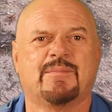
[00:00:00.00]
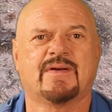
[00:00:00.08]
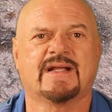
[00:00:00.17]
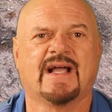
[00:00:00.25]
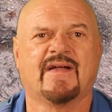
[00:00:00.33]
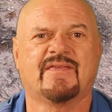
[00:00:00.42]
I'm
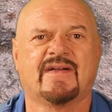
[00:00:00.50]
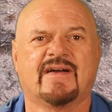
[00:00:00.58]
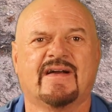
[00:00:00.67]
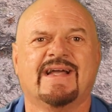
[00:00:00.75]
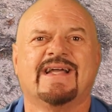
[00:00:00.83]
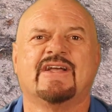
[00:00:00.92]
putting out
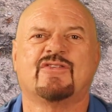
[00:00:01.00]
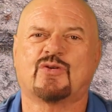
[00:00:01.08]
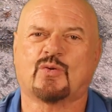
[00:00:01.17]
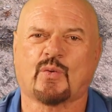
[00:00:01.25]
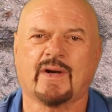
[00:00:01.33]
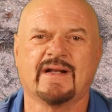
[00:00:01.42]
there, it's
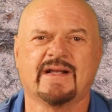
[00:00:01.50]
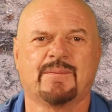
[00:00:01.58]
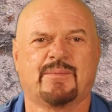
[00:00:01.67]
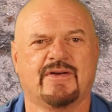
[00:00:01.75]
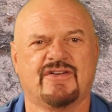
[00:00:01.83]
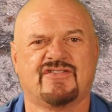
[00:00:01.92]
greatly
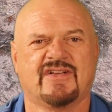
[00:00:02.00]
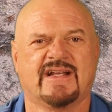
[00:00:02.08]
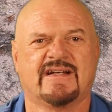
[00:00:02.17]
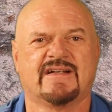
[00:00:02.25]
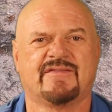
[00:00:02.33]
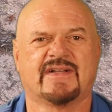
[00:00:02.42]

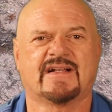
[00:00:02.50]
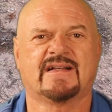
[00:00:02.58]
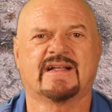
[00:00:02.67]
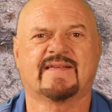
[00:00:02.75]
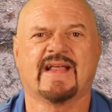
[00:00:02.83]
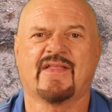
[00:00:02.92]
appreciated if you
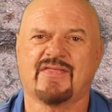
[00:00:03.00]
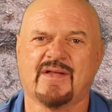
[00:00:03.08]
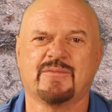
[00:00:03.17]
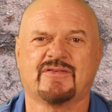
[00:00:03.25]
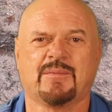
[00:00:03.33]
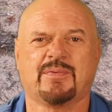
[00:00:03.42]
click that
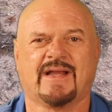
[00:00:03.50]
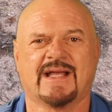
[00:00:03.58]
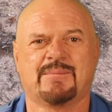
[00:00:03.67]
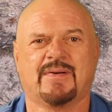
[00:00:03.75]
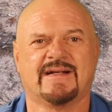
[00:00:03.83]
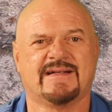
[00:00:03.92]
thumbs up
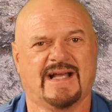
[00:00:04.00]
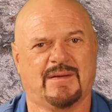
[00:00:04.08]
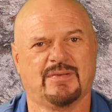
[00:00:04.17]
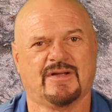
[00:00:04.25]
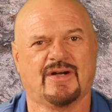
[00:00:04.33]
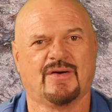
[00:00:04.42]
like button
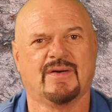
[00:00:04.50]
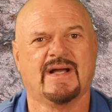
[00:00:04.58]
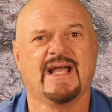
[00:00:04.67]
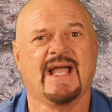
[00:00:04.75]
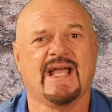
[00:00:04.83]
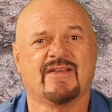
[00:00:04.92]
down below
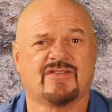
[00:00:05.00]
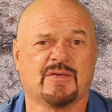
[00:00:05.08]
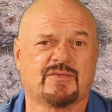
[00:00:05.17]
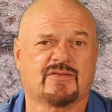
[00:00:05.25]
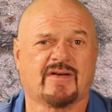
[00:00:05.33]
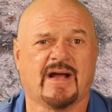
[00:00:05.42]
and
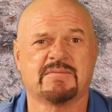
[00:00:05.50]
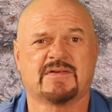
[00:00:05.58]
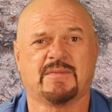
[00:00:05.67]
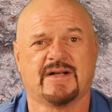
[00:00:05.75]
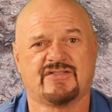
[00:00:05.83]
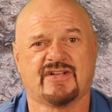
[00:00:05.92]
subscribe
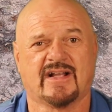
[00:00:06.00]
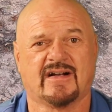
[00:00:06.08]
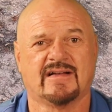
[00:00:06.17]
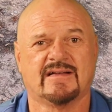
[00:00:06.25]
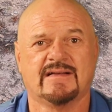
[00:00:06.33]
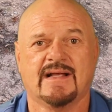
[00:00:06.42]
to my
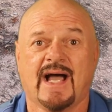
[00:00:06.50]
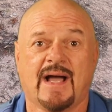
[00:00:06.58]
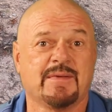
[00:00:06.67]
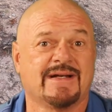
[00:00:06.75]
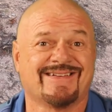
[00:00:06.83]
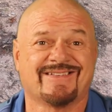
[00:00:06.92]
channel.
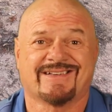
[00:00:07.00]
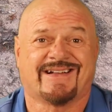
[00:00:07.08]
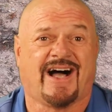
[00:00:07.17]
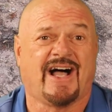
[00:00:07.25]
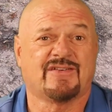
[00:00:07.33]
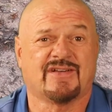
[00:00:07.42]
I mean, it doesn't
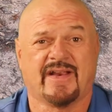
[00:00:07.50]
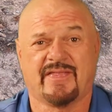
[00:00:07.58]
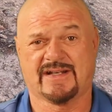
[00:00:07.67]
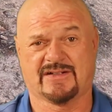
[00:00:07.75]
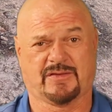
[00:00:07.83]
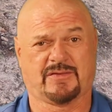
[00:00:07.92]
cost
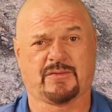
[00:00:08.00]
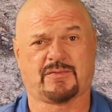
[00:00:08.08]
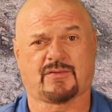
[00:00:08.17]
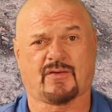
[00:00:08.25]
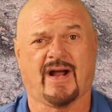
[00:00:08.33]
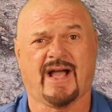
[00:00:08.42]
anything to
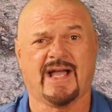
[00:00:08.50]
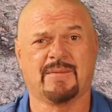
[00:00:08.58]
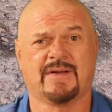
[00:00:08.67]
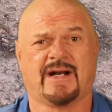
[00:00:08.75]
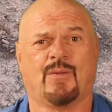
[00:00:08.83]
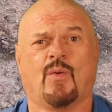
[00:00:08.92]

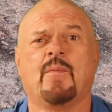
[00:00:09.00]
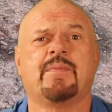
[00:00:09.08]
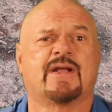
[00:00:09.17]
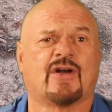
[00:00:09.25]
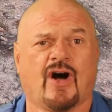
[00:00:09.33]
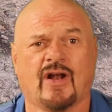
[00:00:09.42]
subscribe, and I won't
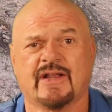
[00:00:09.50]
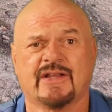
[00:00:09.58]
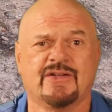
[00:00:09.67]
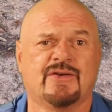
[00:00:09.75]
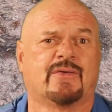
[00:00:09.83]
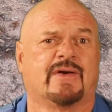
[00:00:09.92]
be calling
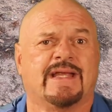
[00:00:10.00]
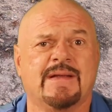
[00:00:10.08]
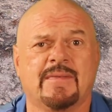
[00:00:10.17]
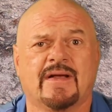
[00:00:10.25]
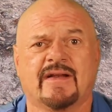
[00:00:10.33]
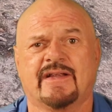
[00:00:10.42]
you or
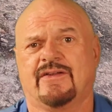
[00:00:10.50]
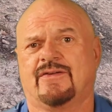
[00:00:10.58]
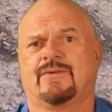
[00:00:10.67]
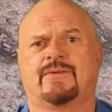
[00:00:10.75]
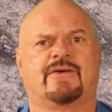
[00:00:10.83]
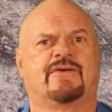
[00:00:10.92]
emailing
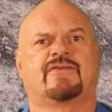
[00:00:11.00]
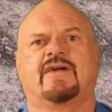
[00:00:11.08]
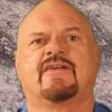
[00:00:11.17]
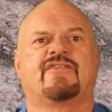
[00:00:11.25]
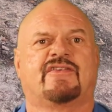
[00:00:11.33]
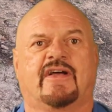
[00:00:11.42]
you or
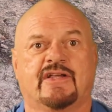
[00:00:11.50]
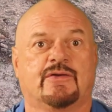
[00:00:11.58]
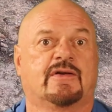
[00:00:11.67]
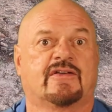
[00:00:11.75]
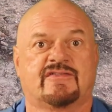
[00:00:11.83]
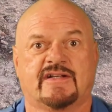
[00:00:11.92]
trying to sell
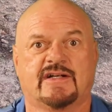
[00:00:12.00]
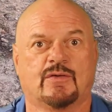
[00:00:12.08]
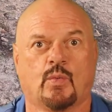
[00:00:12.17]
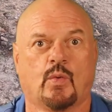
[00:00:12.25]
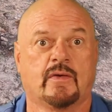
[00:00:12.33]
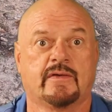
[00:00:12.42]
you an
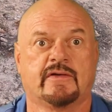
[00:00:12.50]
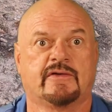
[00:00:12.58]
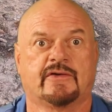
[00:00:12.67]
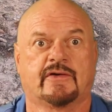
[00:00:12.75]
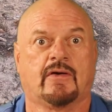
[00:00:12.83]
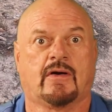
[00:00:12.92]
extended warranty
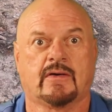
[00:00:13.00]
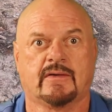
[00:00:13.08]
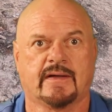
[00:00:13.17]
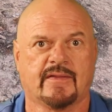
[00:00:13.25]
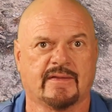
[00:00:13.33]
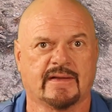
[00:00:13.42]
on your car
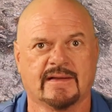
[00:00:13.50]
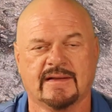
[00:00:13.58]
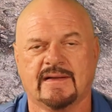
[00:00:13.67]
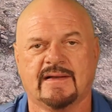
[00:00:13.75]
or anything.